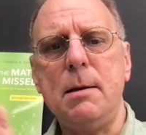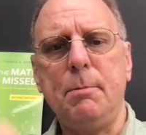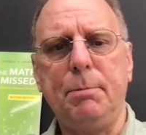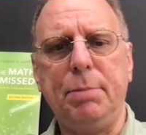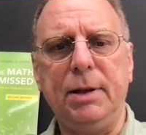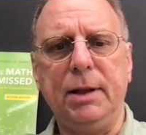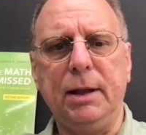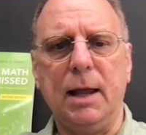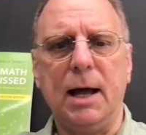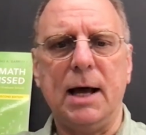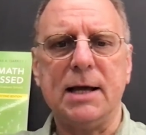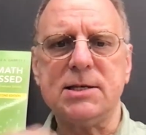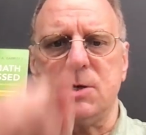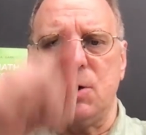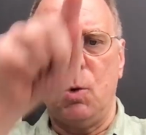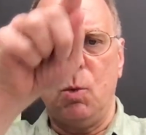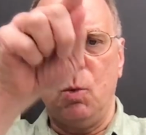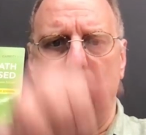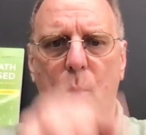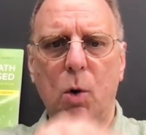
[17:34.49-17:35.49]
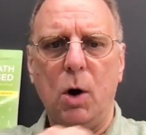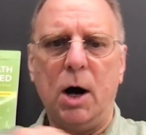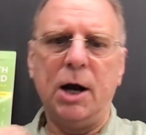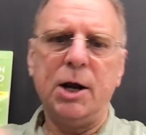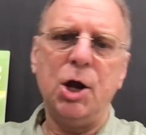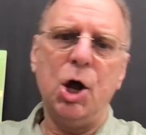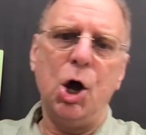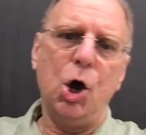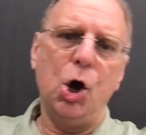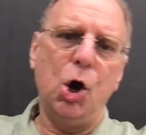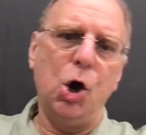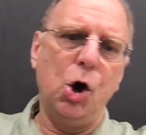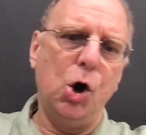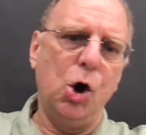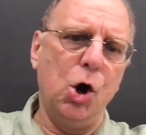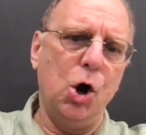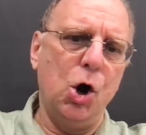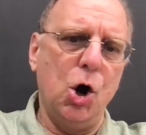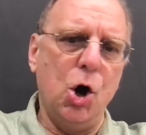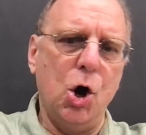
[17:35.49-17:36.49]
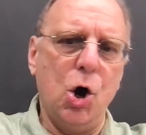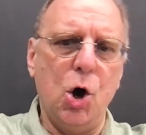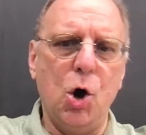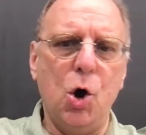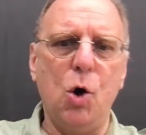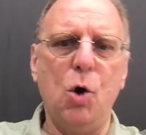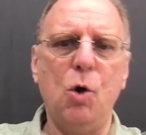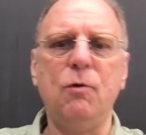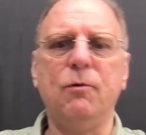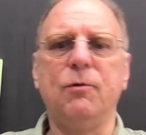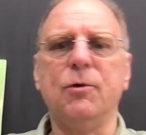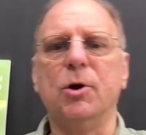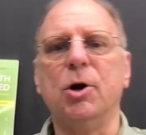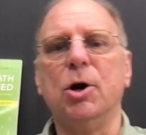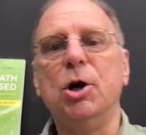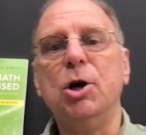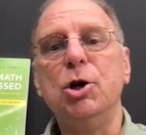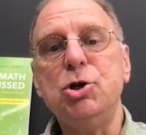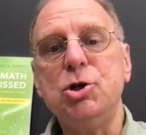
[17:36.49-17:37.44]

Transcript: plus 1 over